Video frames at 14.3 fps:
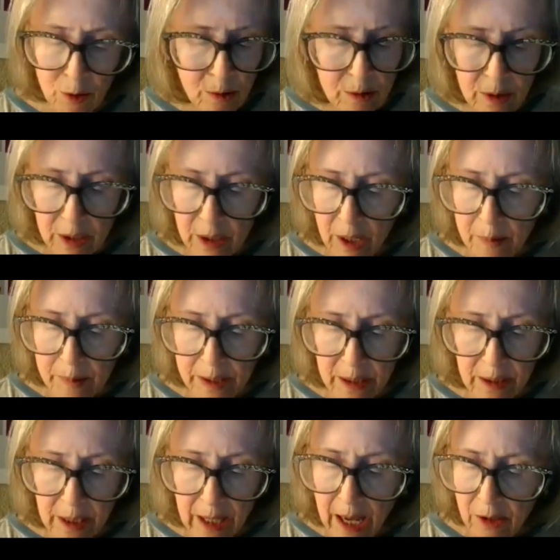origami
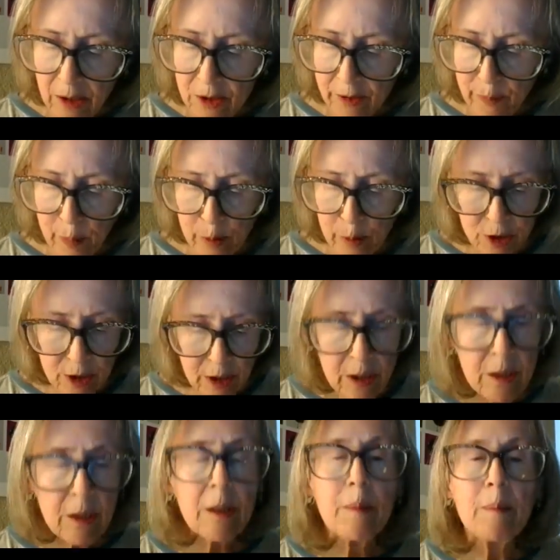clouds of
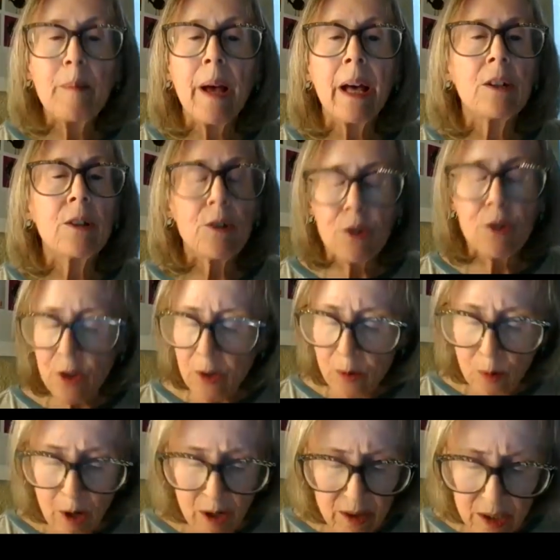particulate matter
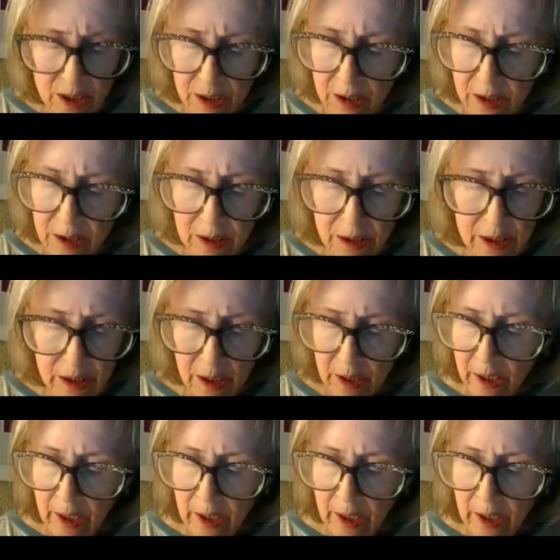so articulate